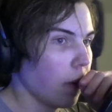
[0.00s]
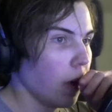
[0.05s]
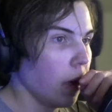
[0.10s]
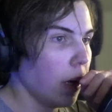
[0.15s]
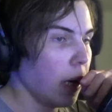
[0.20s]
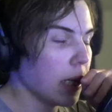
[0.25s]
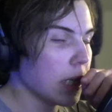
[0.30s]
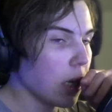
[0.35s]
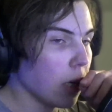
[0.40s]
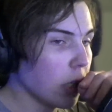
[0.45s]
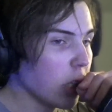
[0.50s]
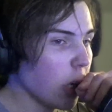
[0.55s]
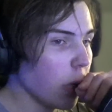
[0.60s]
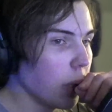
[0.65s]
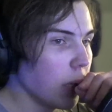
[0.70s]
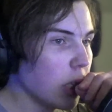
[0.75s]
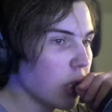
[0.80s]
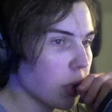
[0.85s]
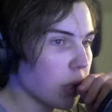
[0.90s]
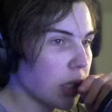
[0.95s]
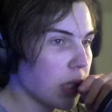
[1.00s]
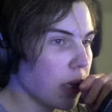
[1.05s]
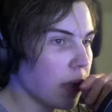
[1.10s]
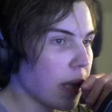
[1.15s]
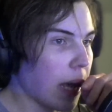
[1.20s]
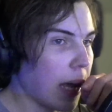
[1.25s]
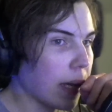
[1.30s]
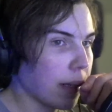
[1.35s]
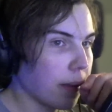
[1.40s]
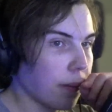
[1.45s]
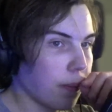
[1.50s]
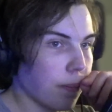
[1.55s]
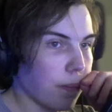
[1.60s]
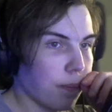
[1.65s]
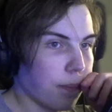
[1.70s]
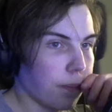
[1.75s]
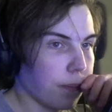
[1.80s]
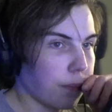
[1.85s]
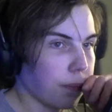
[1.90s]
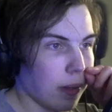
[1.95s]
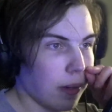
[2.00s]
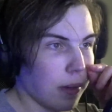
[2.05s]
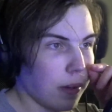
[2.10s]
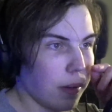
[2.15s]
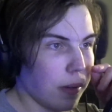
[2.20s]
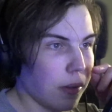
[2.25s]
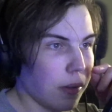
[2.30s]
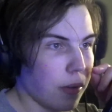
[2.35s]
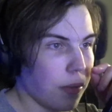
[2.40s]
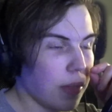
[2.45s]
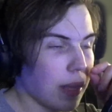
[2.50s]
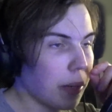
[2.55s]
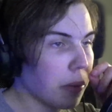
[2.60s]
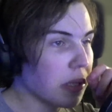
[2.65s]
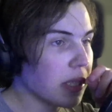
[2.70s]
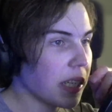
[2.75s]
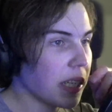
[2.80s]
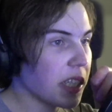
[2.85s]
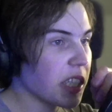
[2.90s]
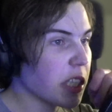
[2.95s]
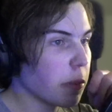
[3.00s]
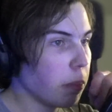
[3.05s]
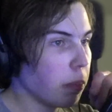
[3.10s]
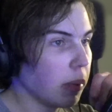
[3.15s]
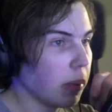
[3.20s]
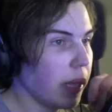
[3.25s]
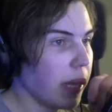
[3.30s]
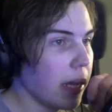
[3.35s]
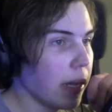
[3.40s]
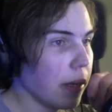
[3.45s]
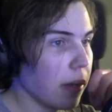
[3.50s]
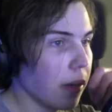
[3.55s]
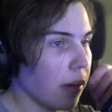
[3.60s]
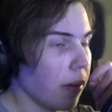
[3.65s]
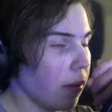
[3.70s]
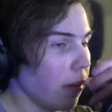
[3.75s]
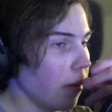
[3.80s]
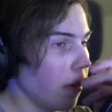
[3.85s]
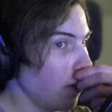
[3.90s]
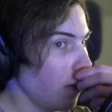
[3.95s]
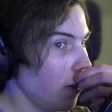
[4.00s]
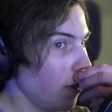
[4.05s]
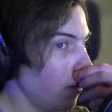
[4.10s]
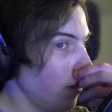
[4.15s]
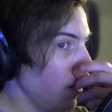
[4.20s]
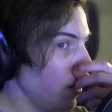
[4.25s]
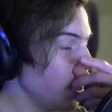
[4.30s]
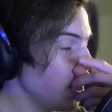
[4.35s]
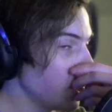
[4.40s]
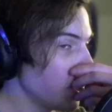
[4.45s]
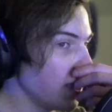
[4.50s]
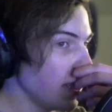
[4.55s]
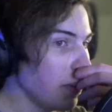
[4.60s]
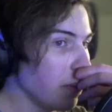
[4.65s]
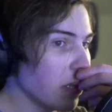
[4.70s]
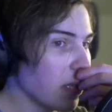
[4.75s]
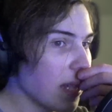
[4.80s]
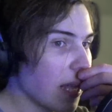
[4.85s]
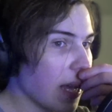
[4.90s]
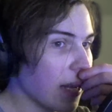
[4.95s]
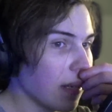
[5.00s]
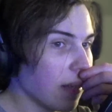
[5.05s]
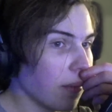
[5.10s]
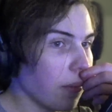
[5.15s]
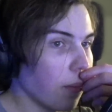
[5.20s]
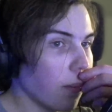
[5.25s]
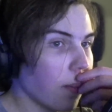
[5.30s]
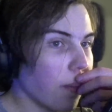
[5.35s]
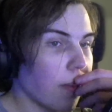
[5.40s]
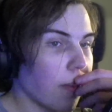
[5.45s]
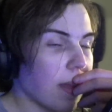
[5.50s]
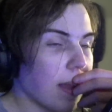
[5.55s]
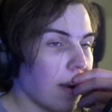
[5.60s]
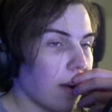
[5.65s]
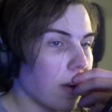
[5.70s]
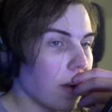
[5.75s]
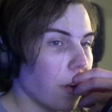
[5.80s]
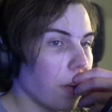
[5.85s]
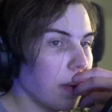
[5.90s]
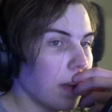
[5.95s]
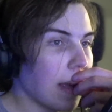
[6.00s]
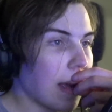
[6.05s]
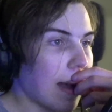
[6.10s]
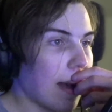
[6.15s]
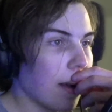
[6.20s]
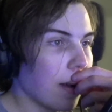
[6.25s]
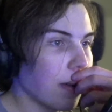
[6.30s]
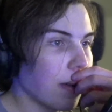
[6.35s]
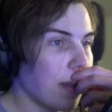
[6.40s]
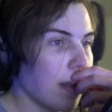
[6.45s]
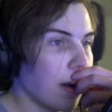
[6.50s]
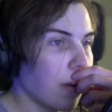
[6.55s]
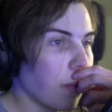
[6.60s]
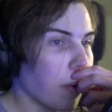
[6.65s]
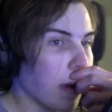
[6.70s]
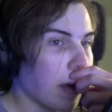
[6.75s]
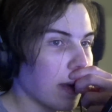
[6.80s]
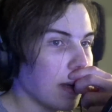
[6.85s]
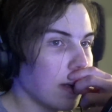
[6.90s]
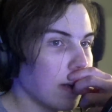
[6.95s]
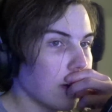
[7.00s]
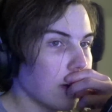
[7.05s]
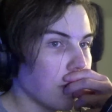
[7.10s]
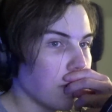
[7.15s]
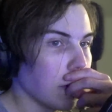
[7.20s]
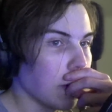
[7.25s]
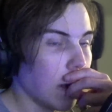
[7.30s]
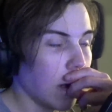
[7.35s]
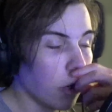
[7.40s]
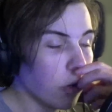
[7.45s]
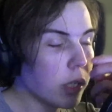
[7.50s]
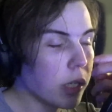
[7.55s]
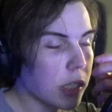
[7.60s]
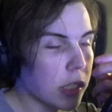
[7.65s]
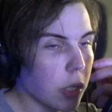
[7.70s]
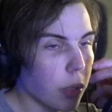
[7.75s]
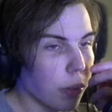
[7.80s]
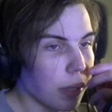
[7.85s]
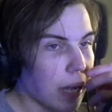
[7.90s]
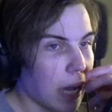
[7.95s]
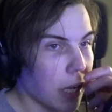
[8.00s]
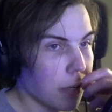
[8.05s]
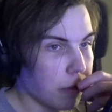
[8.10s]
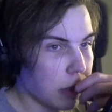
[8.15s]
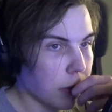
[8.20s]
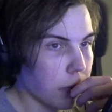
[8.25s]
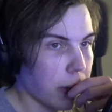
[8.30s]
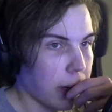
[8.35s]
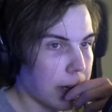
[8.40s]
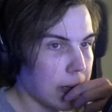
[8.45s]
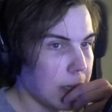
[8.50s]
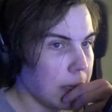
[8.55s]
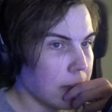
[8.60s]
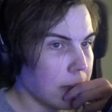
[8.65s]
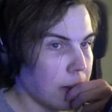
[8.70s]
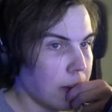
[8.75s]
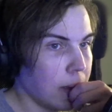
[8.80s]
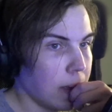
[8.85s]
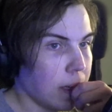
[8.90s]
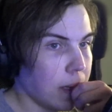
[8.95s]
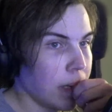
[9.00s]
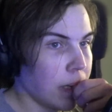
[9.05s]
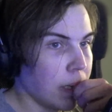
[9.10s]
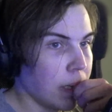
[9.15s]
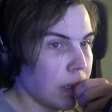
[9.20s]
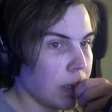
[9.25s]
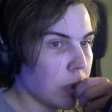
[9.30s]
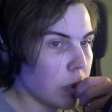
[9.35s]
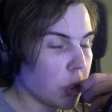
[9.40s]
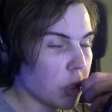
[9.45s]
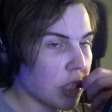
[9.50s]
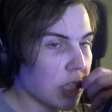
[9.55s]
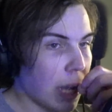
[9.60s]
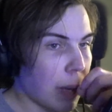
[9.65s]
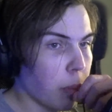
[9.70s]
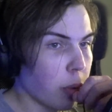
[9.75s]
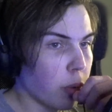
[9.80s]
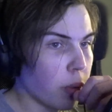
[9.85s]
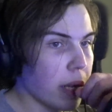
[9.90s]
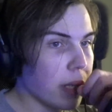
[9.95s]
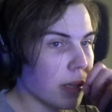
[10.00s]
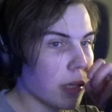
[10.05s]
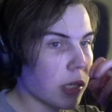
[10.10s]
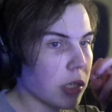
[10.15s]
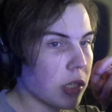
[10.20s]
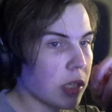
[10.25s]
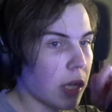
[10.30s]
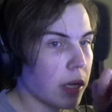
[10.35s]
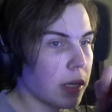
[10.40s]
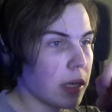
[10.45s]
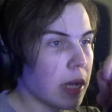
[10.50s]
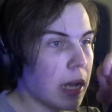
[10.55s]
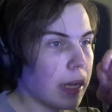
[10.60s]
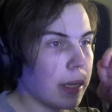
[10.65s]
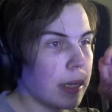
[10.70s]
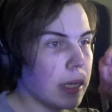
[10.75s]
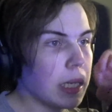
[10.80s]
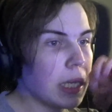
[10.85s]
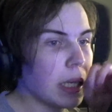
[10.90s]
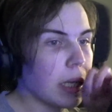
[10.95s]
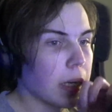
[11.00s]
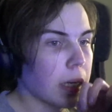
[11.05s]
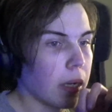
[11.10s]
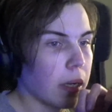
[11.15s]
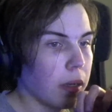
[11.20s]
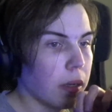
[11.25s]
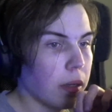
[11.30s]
It's also interesting that there is a split. It seems that they're going out of their way. Well, Ode is going out of his way to separate the sun god Nika